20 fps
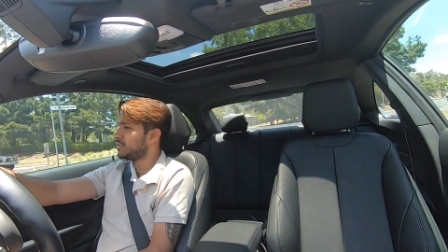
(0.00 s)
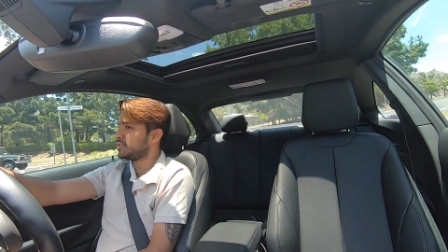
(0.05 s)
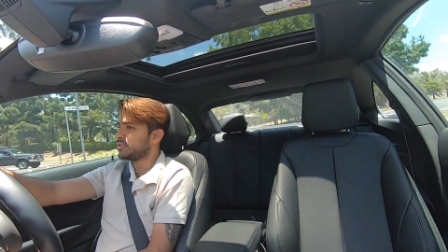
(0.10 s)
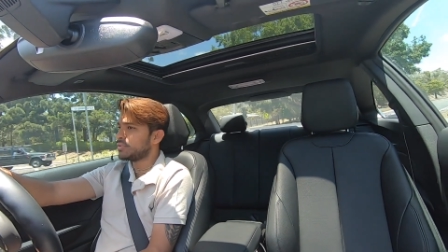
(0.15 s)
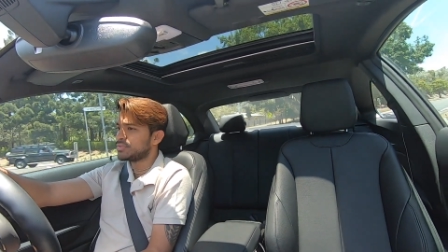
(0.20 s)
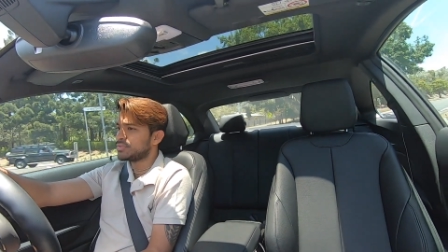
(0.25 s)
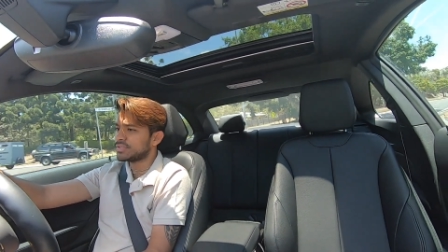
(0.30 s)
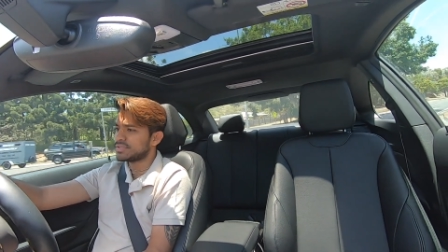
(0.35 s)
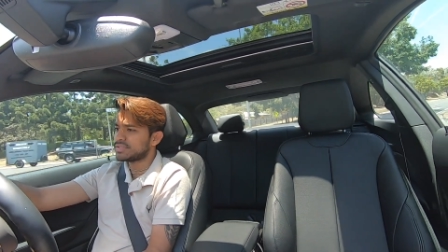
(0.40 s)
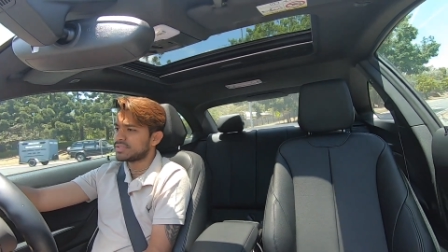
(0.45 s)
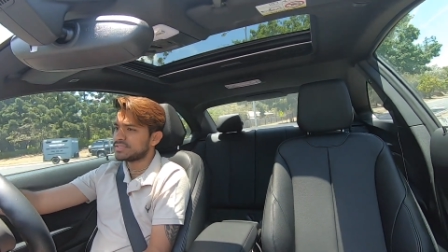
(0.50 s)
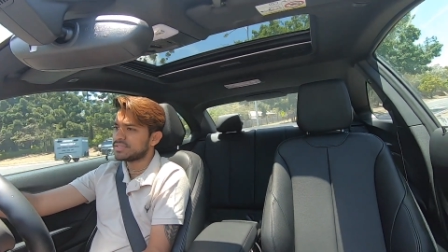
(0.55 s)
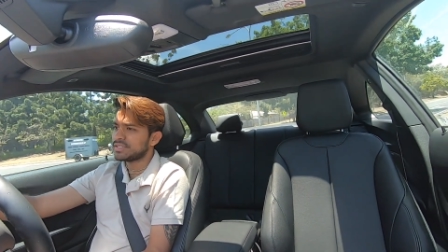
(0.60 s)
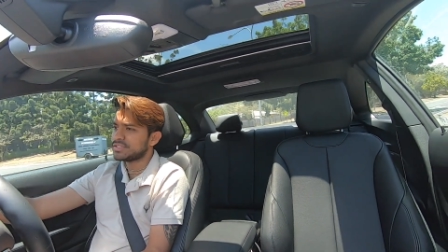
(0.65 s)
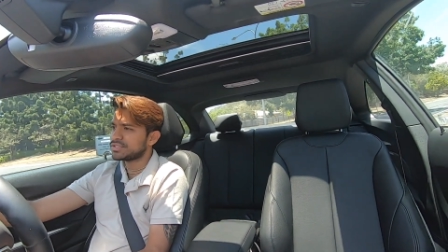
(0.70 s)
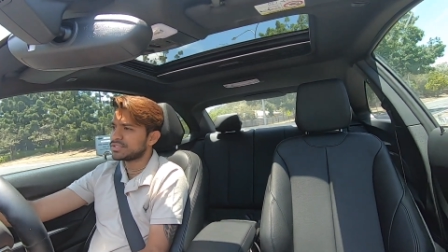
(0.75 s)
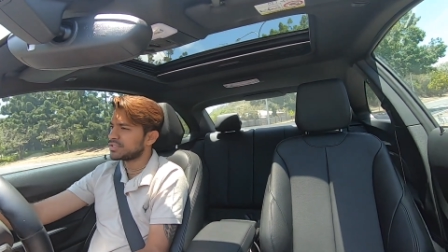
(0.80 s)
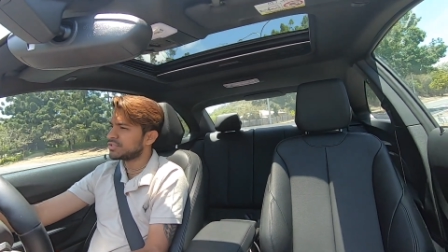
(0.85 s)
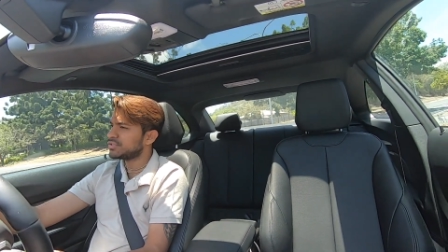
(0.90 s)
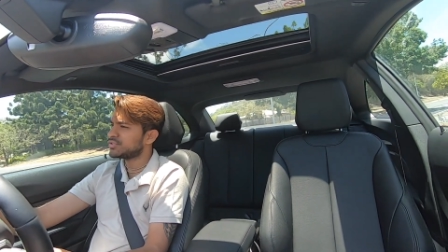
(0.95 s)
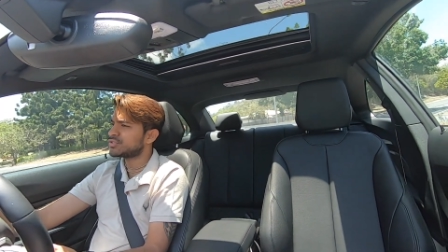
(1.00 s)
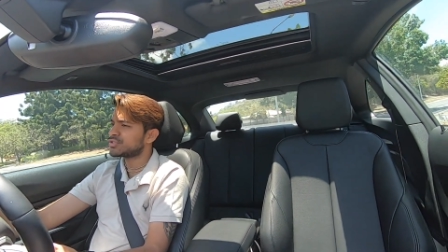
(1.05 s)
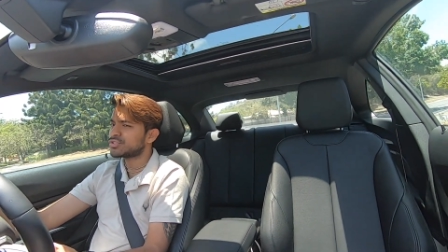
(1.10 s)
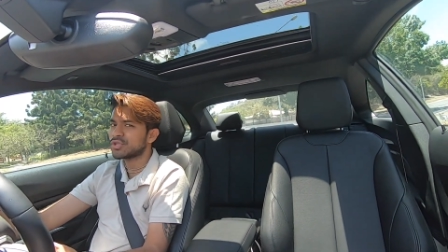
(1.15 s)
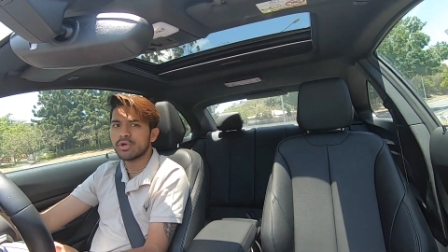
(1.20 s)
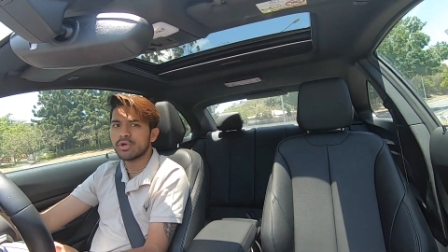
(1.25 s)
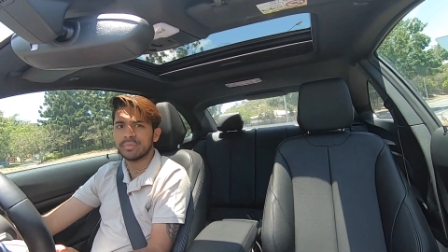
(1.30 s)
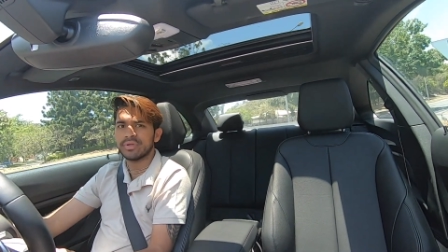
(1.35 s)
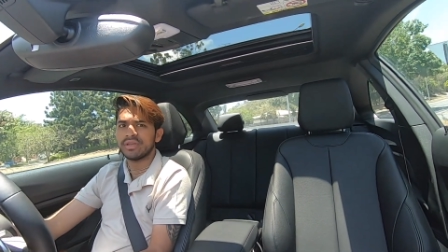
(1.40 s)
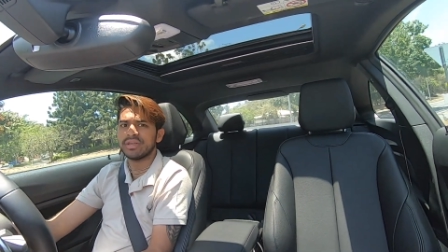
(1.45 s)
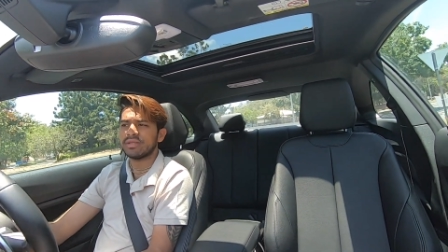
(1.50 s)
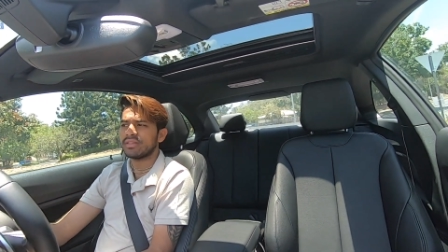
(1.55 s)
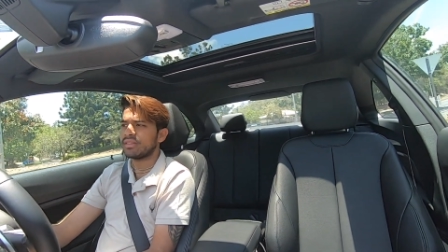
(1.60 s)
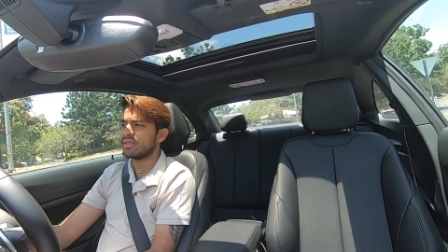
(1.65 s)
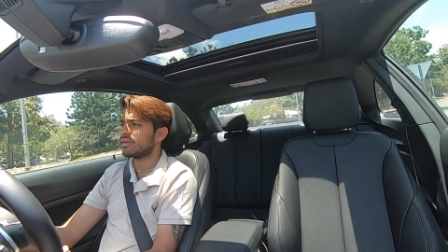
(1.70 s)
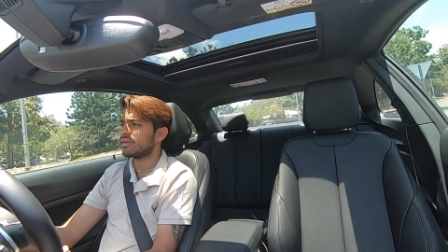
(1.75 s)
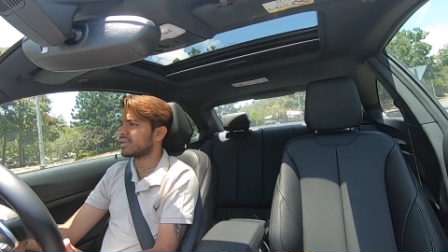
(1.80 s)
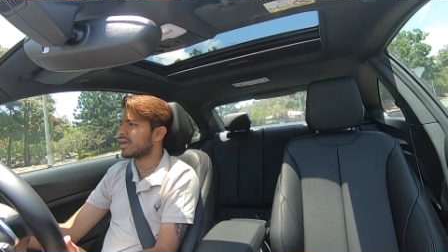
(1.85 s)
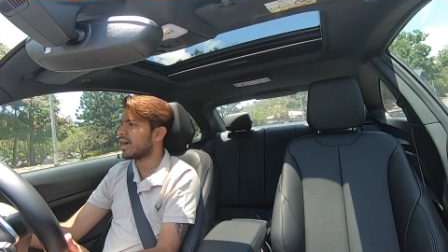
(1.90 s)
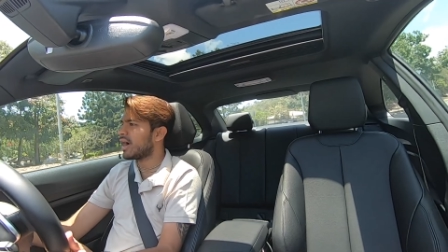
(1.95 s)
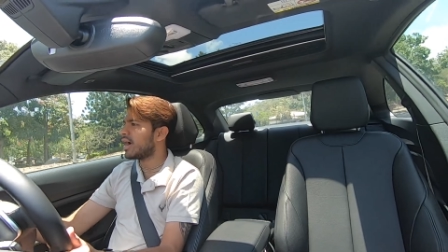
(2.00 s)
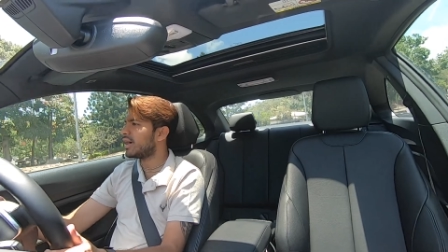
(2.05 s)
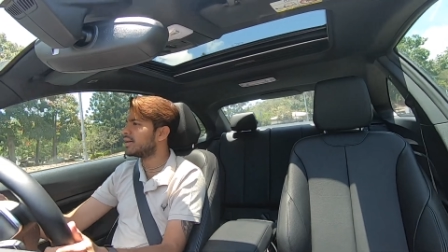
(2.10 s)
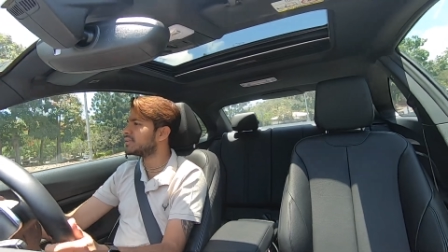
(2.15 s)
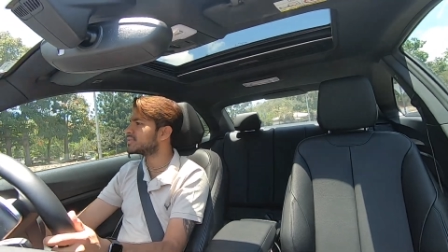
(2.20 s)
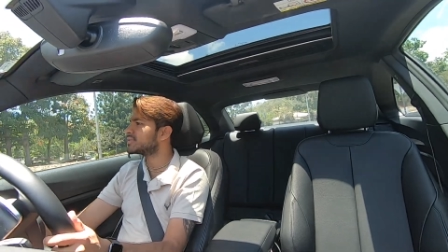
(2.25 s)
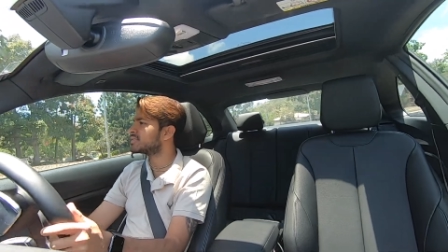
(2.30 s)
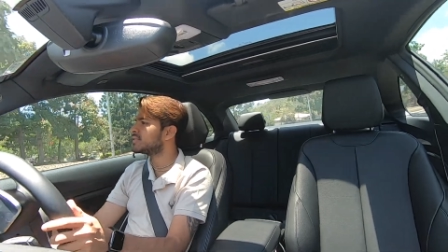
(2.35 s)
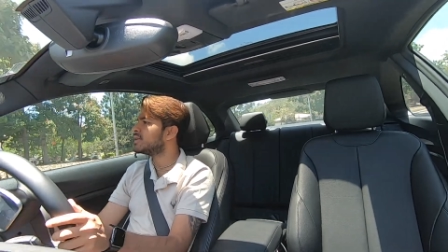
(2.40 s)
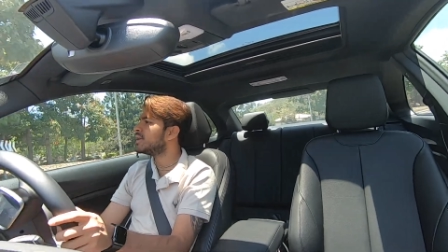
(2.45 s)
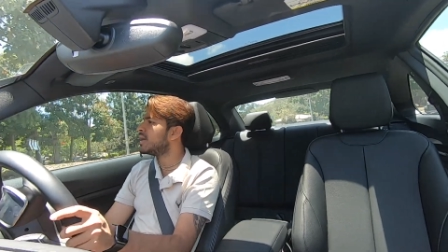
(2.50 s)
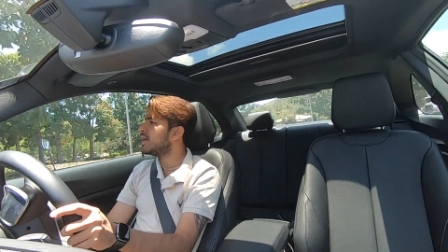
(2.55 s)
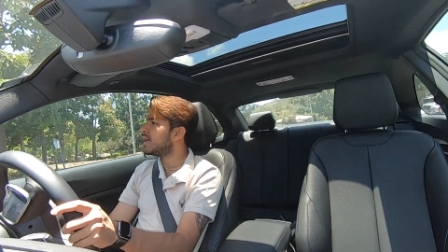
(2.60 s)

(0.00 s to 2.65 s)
uses this engine in so many of their cars.